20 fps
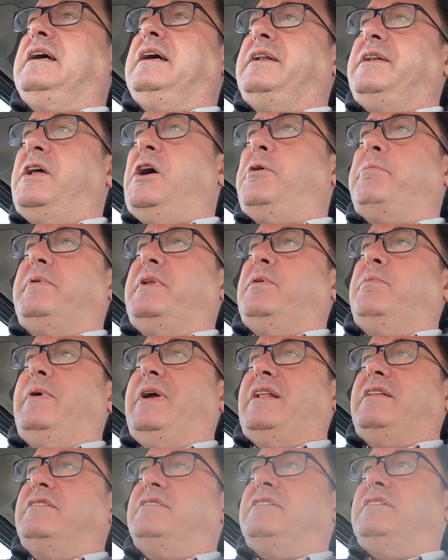and nobody
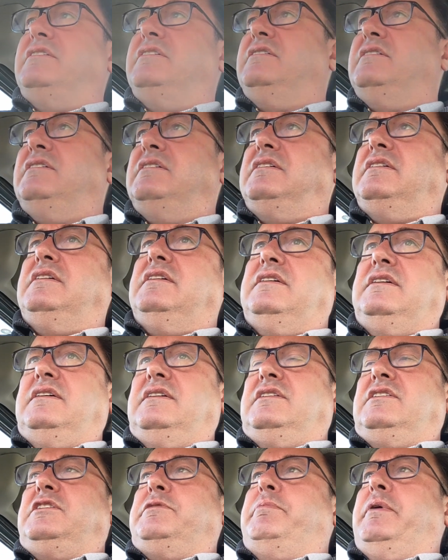wins.
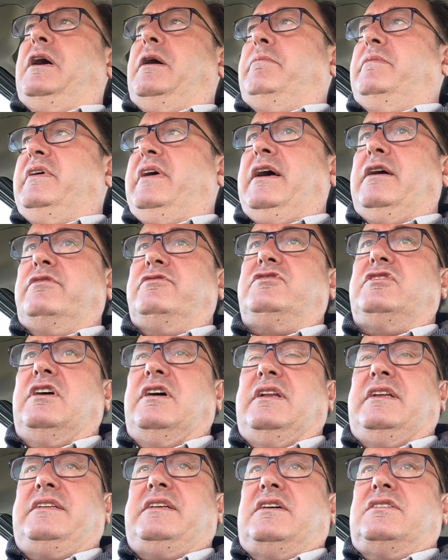Department of Health
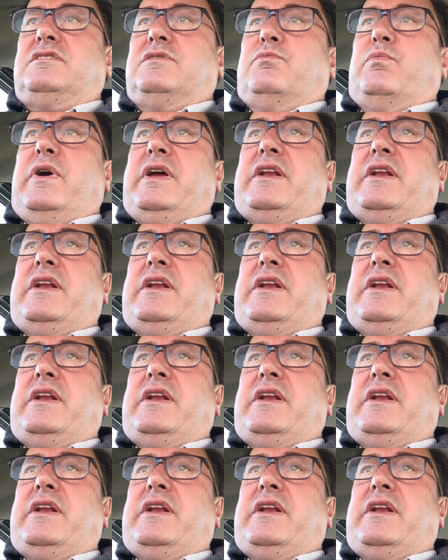certainly doesn't